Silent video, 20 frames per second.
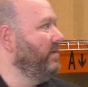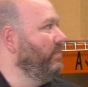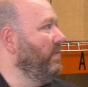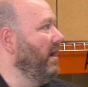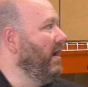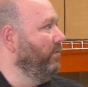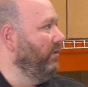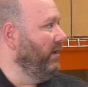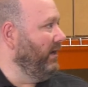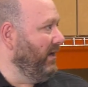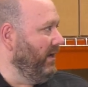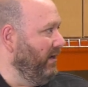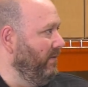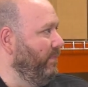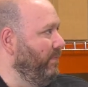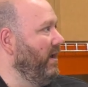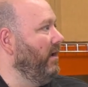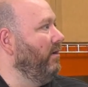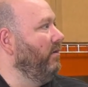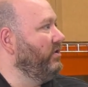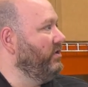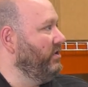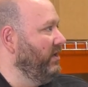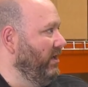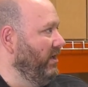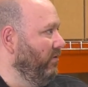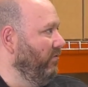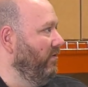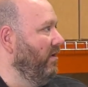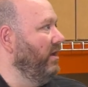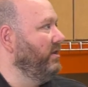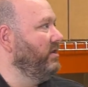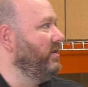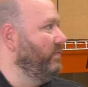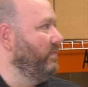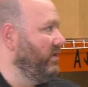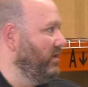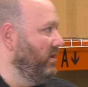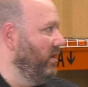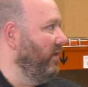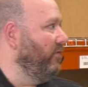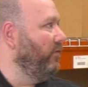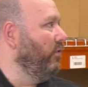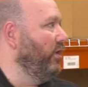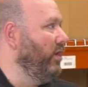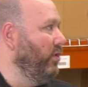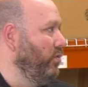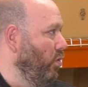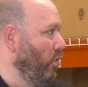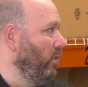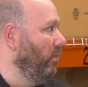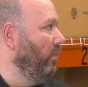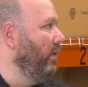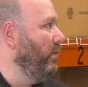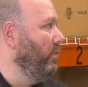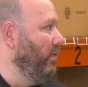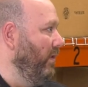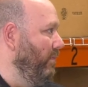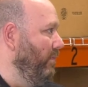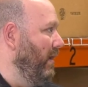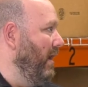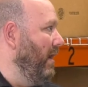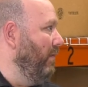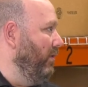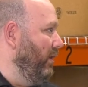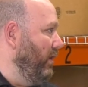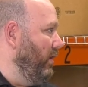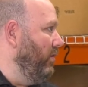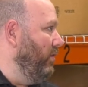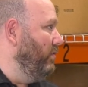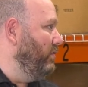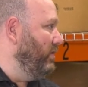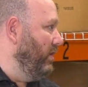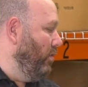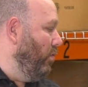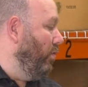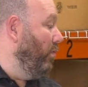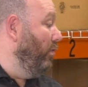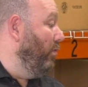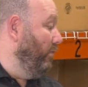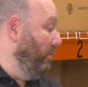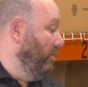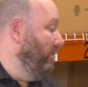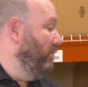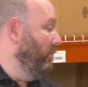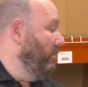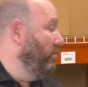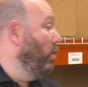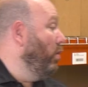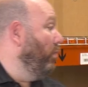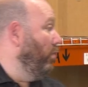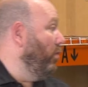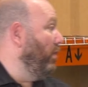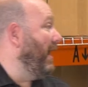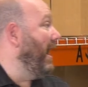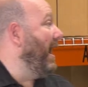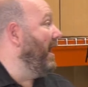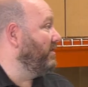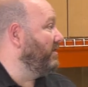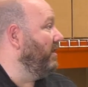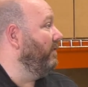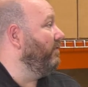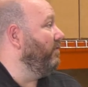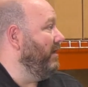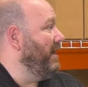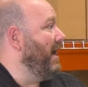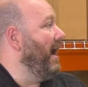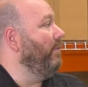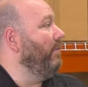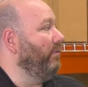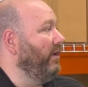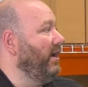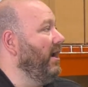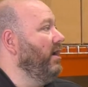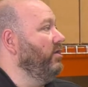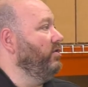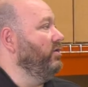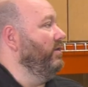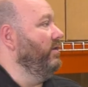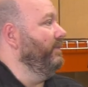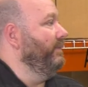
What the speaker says: to be able to get a better seal on some stuff where you normally wouldn't be able to use a normal gasket for the application.